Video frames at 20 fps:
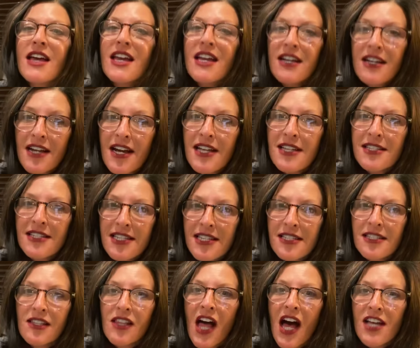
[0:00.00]
Because these
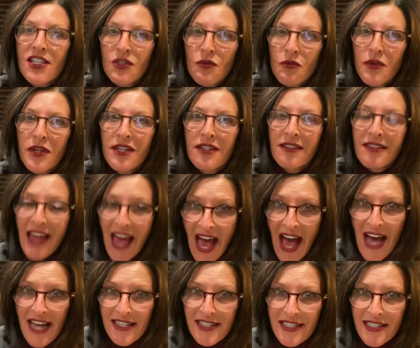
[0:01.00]
cloths will
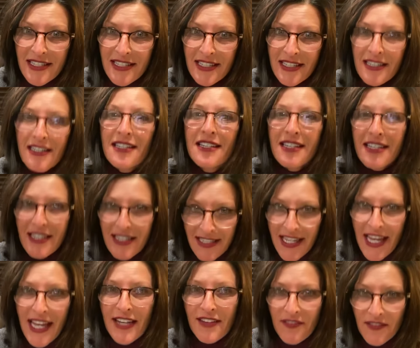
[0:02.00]
last
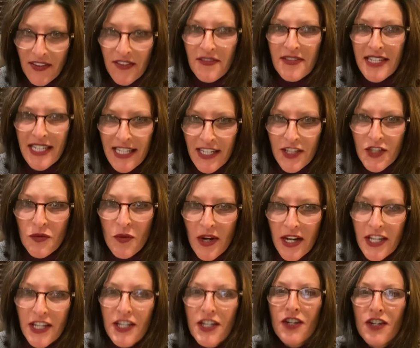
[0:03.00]
10, 15, and 20
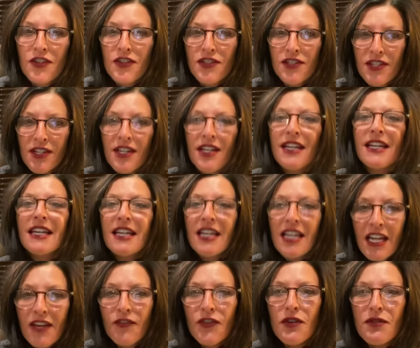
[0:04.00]
years
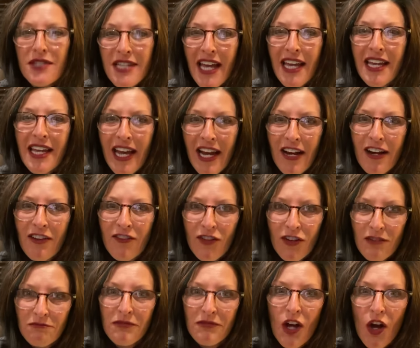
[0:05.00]
if you take care of
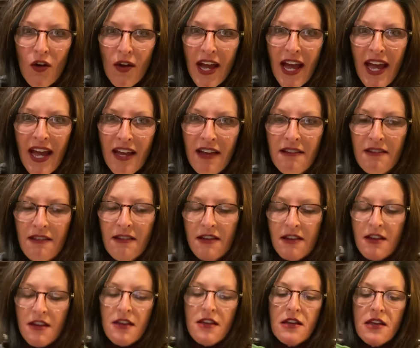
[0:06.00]
them, okay?
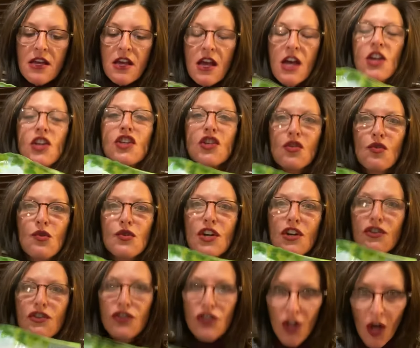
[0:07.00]
Use our
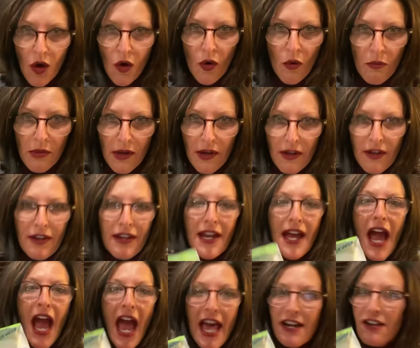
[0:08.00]
soap,
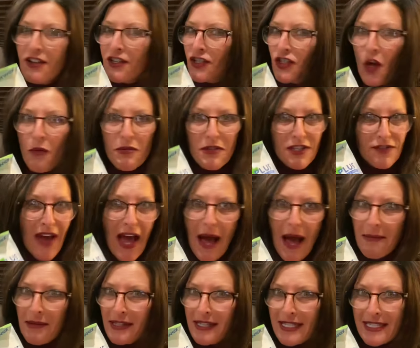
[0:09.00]
and our soap is
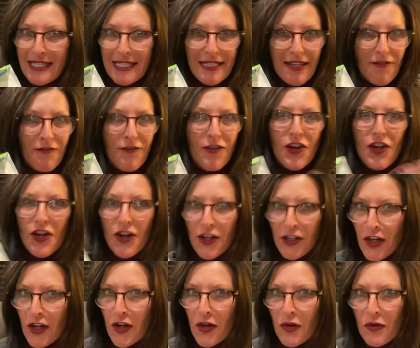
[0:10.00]
fabulous for your
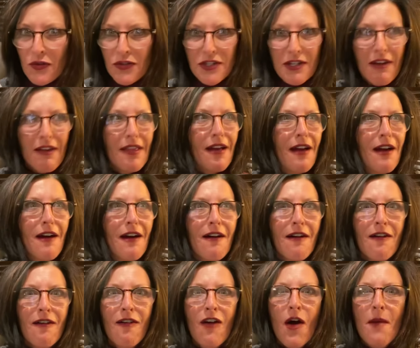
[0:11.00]
clothes.
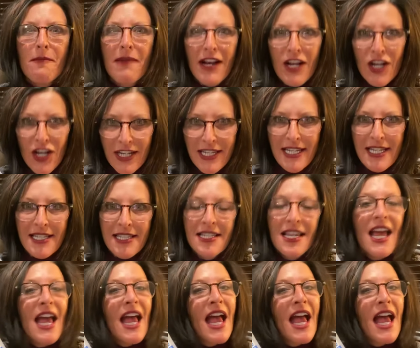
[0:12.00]
Oh, my goodness.